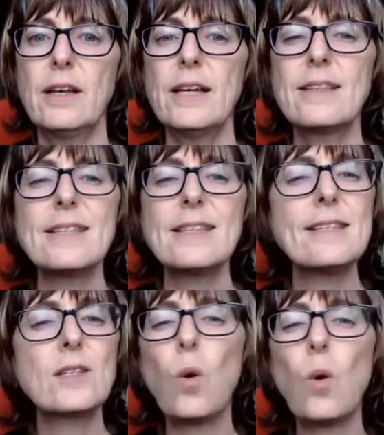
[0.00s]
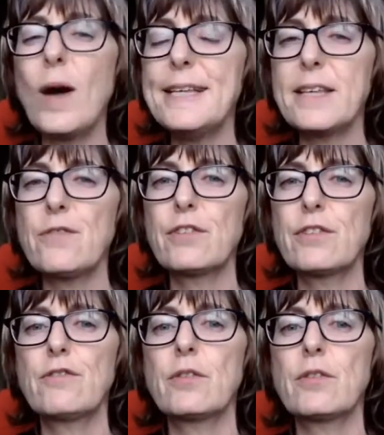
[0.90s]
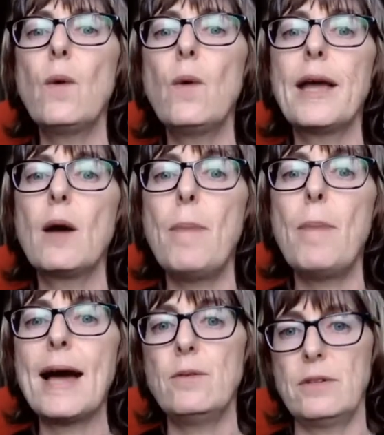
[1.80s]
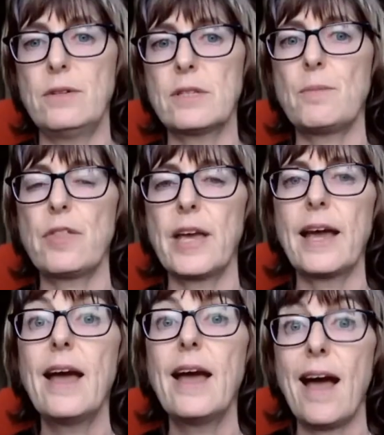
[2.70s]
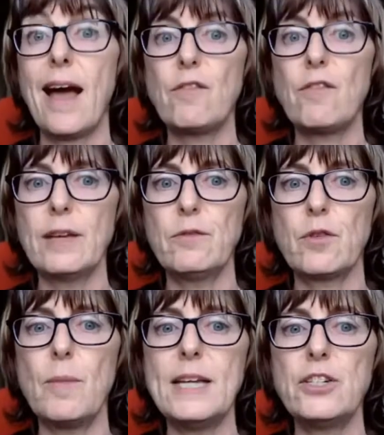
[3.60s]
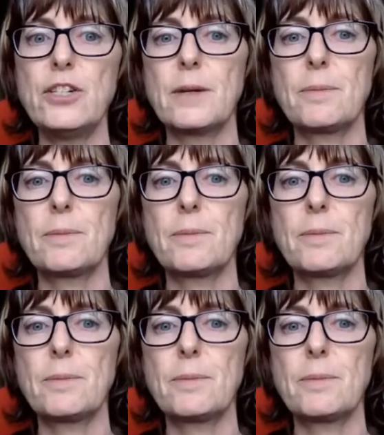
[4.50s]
This is quite different from knowing about something, having information.